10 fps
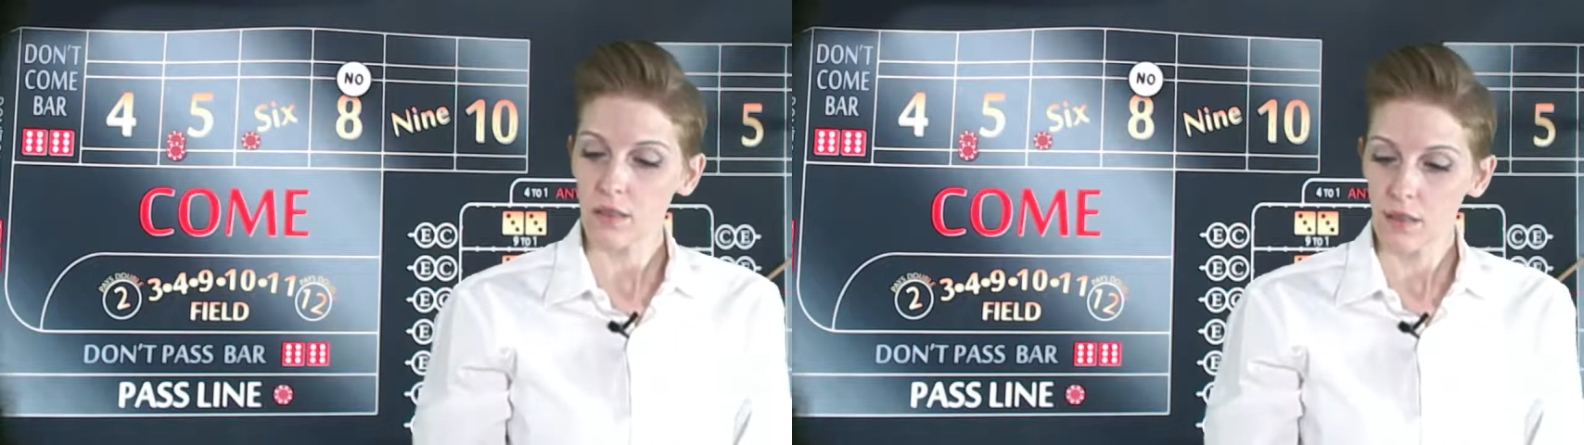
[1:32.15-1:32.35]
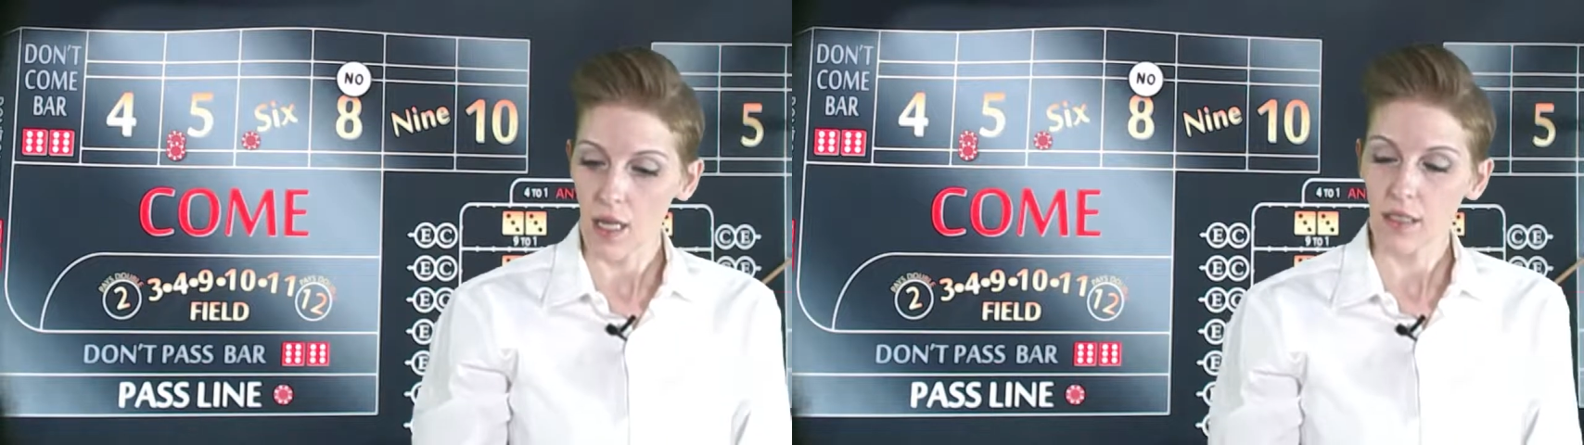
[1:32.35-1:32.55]

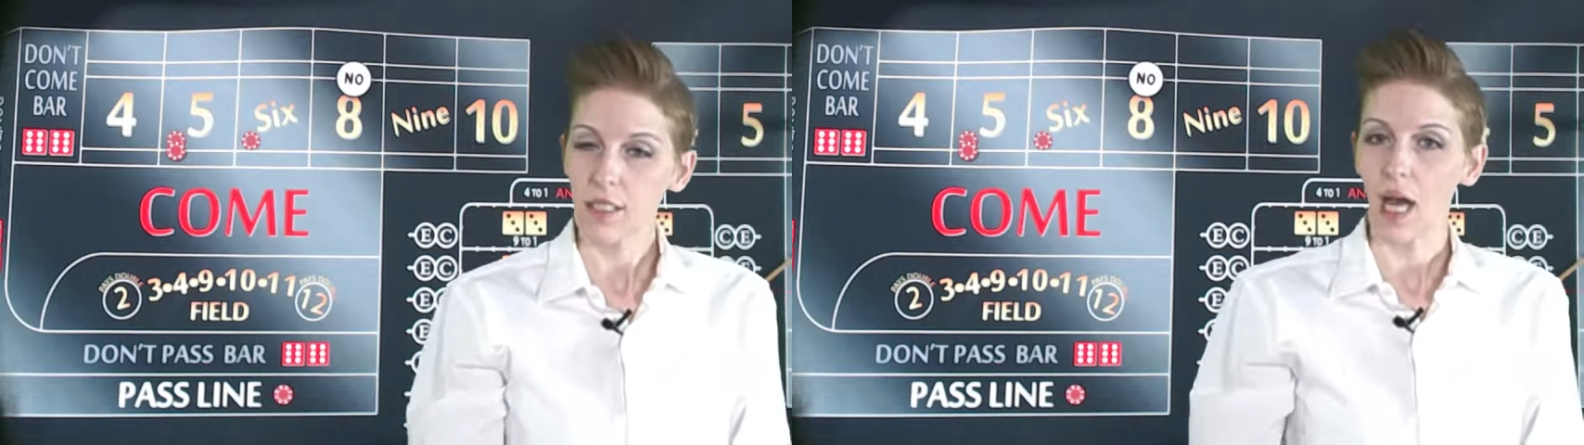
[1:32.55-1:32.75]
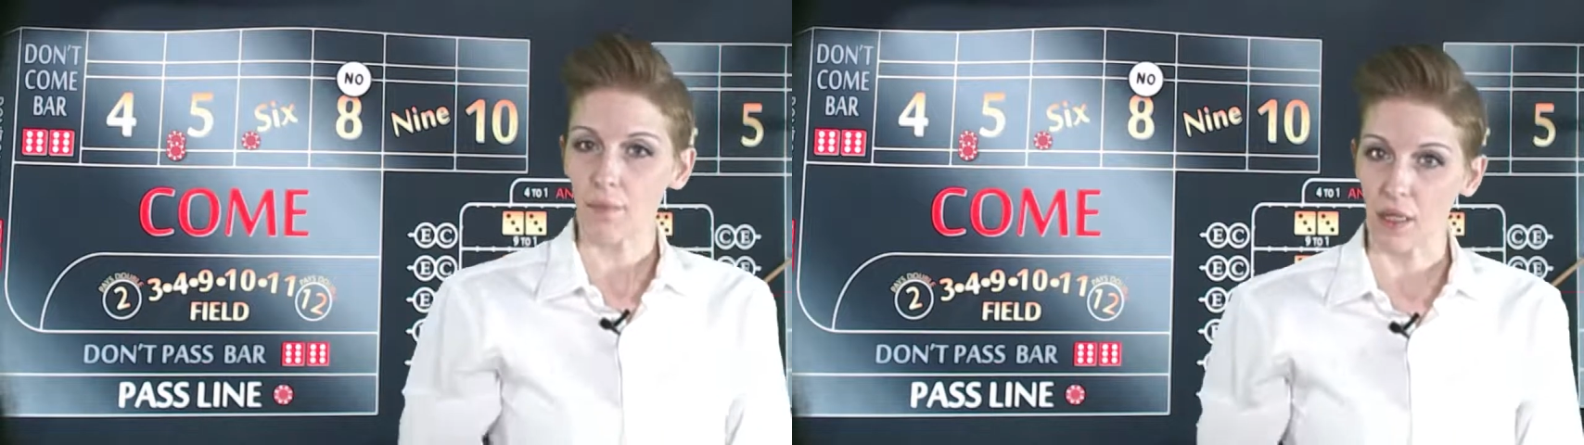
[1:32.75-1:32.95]
on
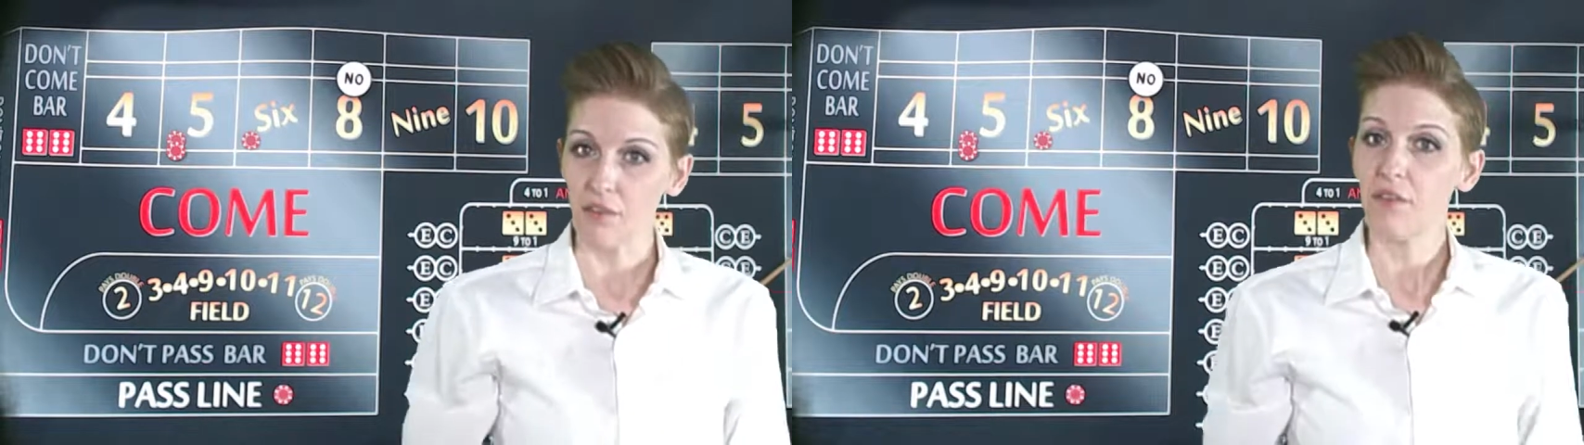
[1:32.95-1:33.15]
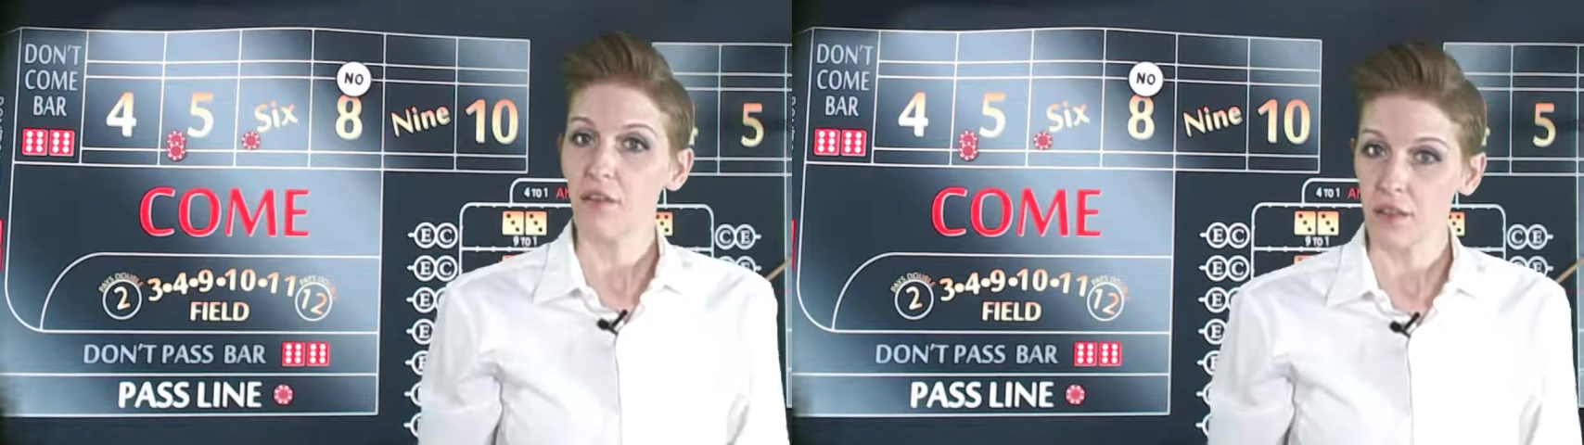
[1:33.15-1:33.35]
top of
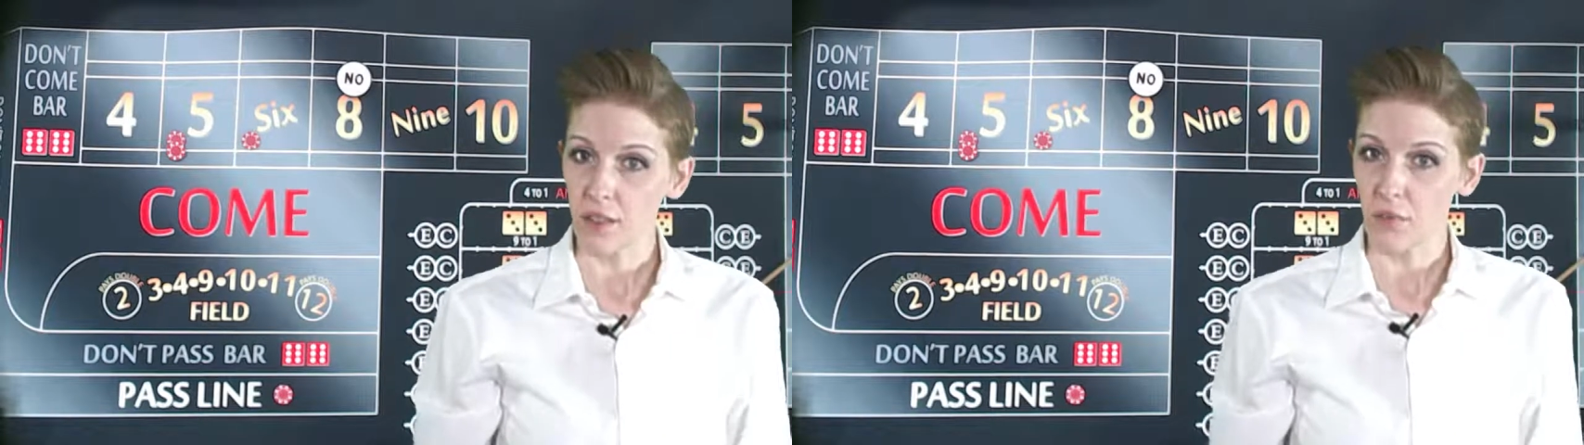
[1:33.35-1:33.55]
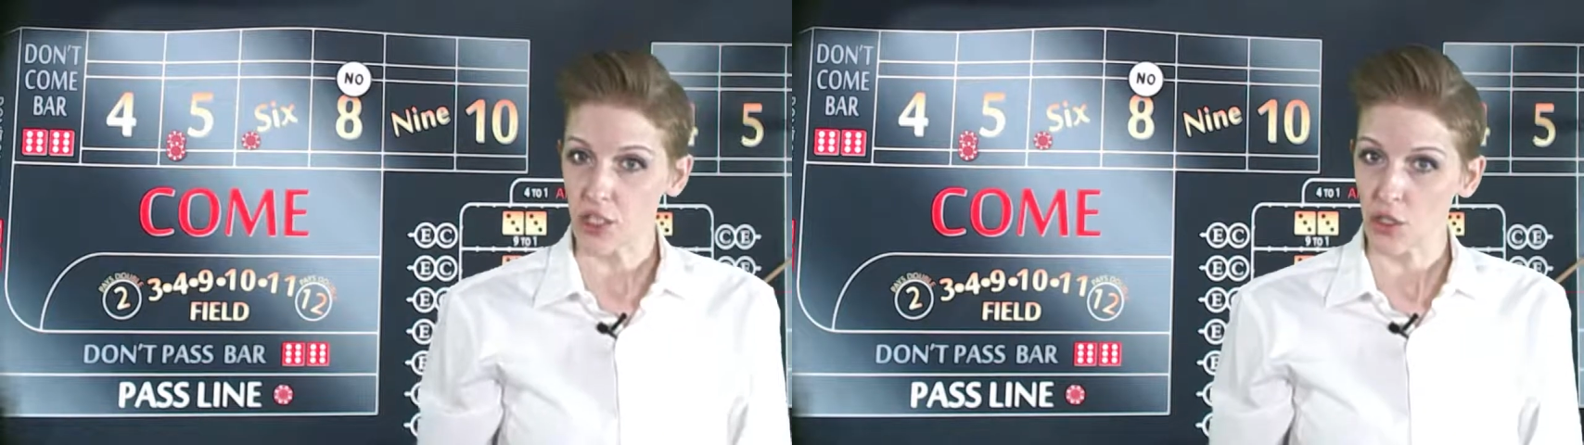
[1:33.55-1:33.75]
the
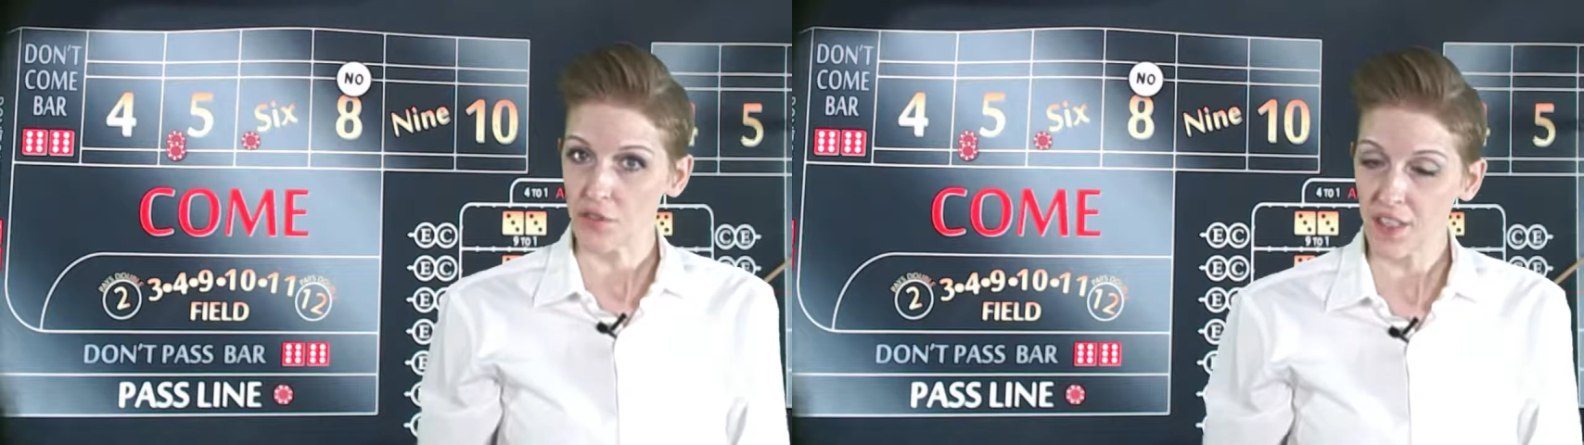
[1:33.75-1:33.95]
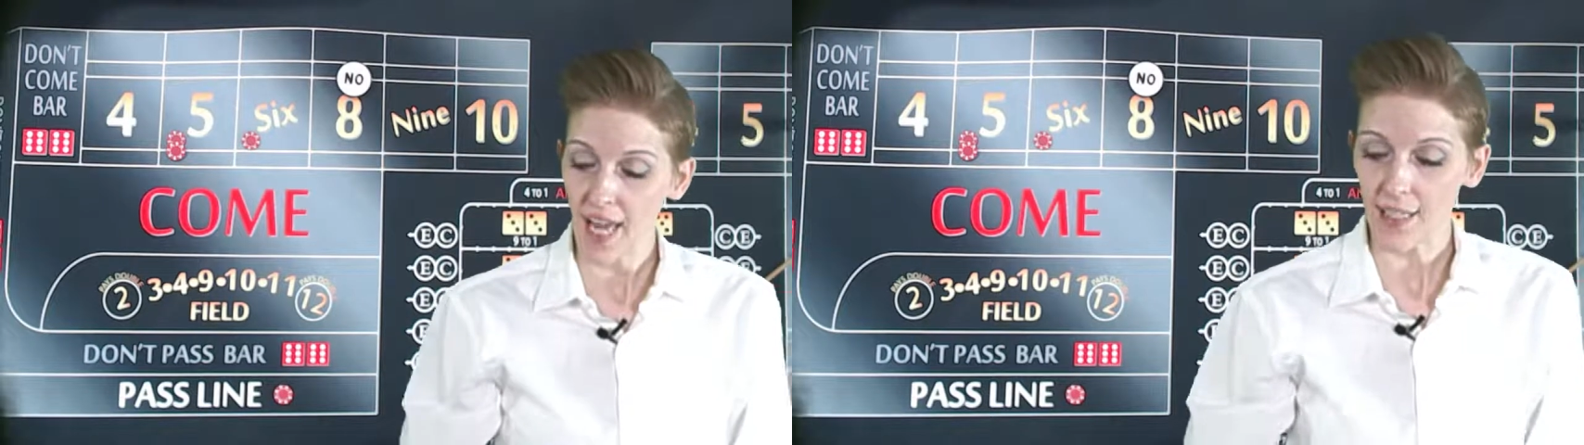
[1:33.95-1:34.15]
original
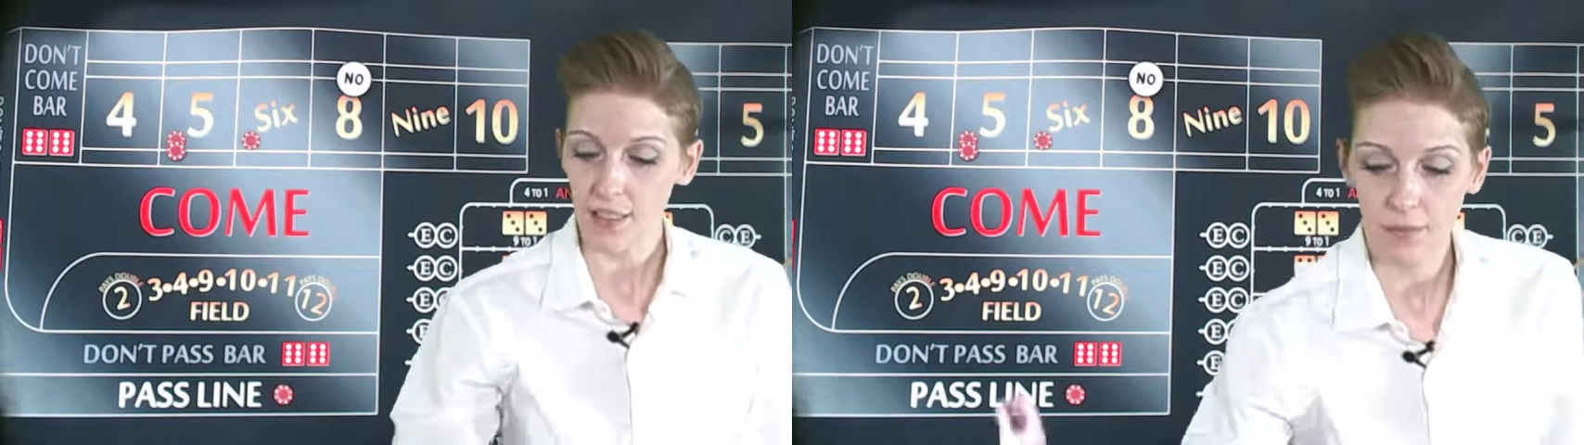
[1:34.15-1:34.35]
flat.